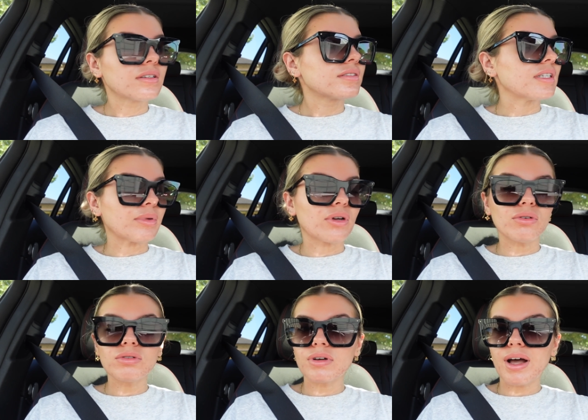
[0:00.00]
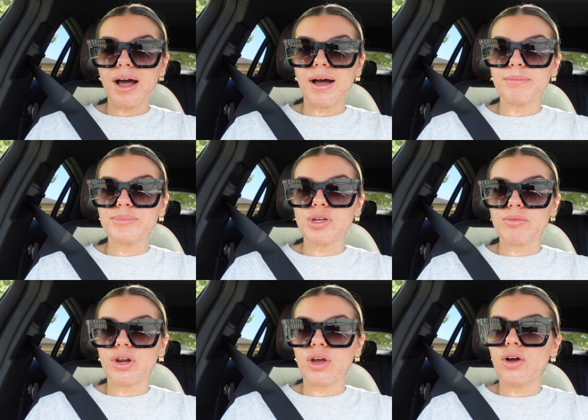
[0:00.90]
Typical. So I'm
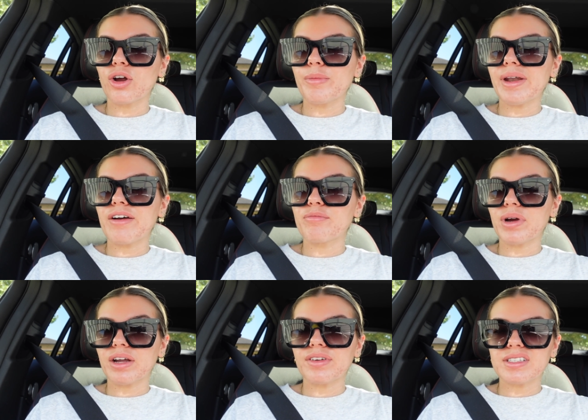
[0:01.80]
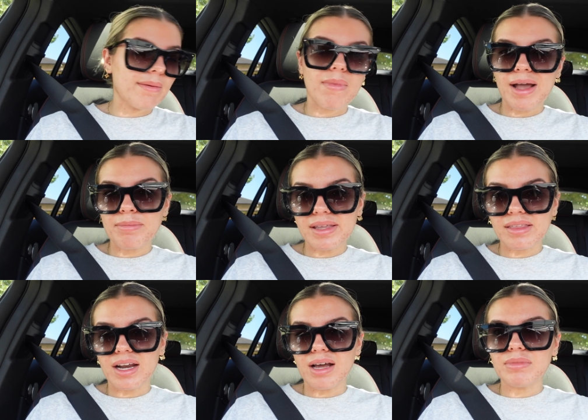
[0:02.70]
gonna go home and have breakfast. I might pick
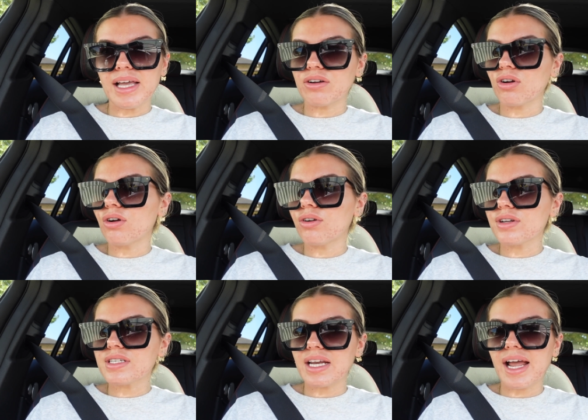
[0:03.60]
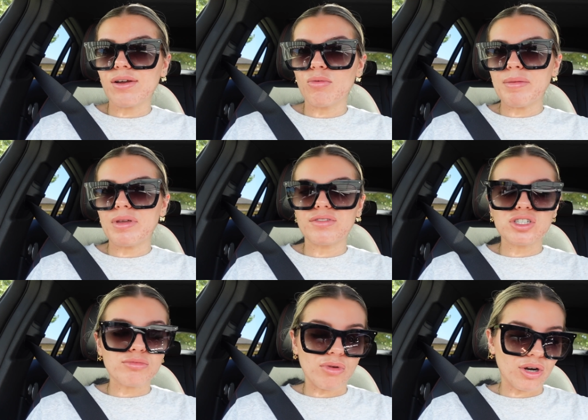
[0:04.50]
that up later on today or maybe even
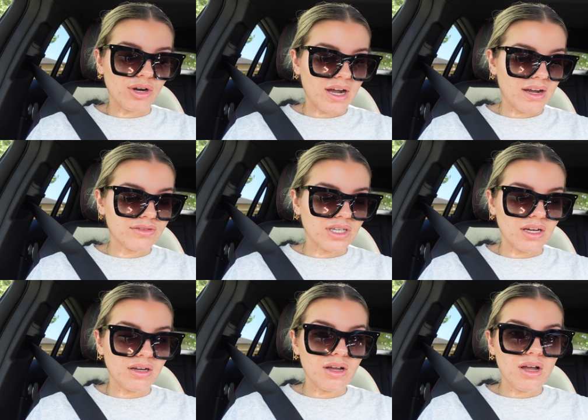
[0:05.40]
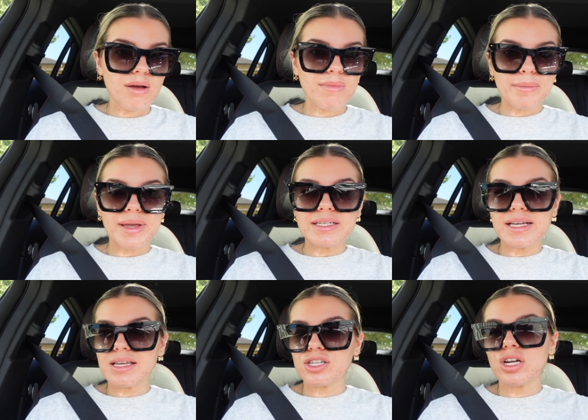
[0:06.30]
tomorrow after my PT
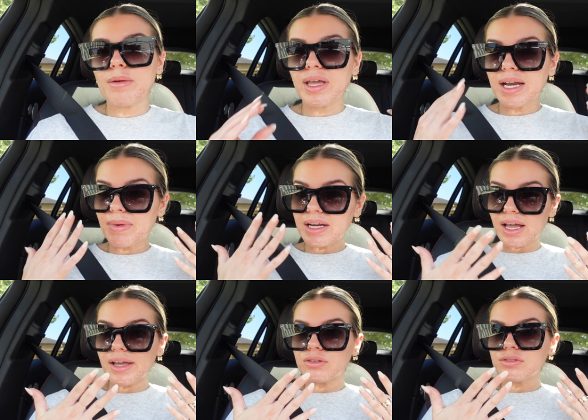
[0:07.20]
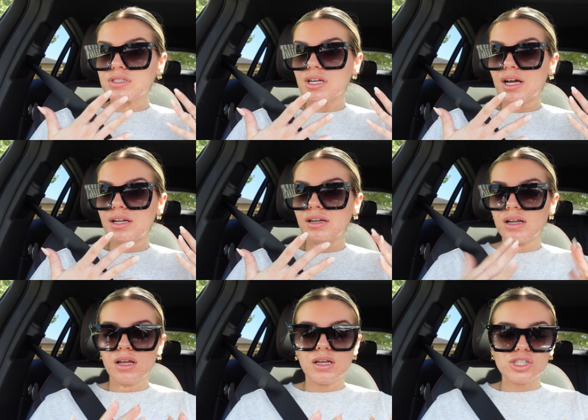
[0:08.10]
session. I'm getting my nails done.
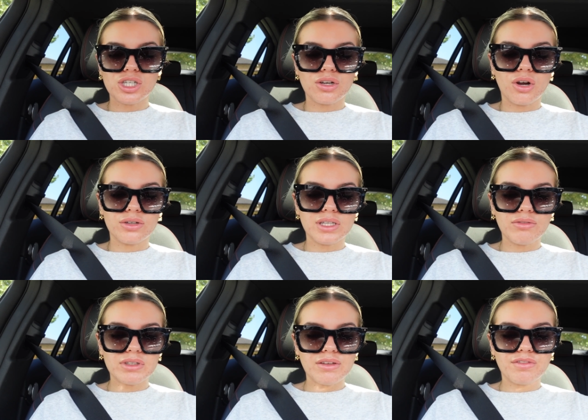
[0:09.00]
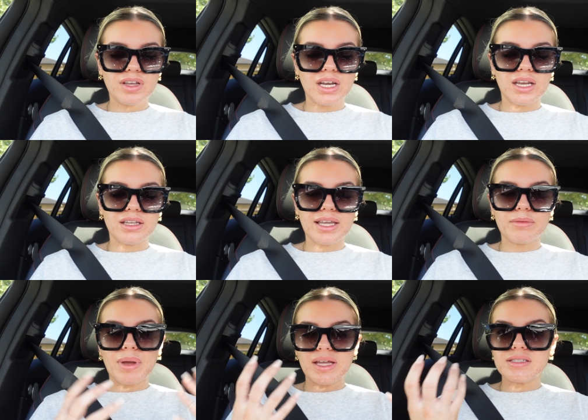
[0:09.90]
She can only really fit in
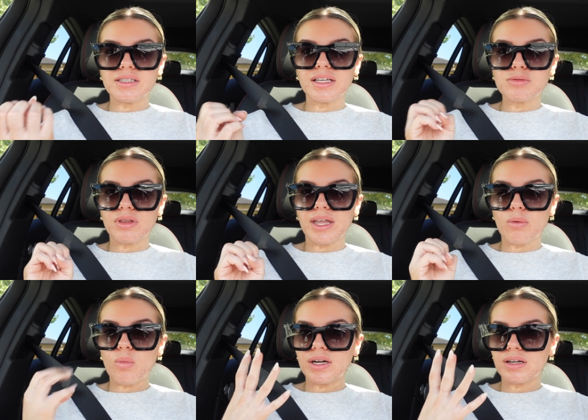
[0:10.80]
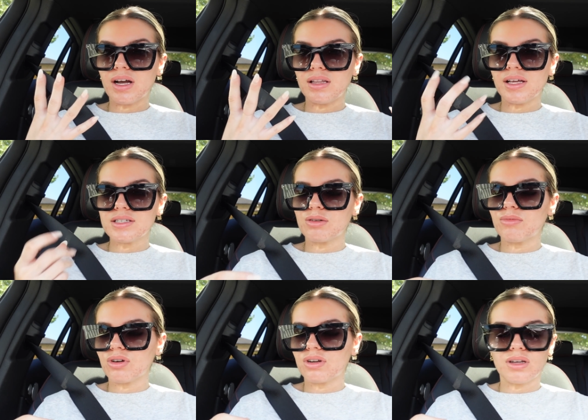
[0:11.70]
like basics with like one color, so I'm
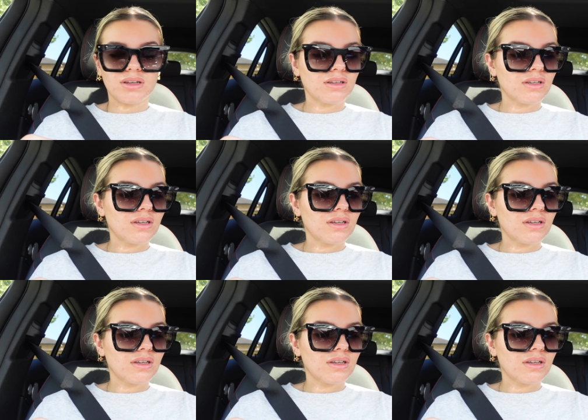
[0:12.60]
not gonna...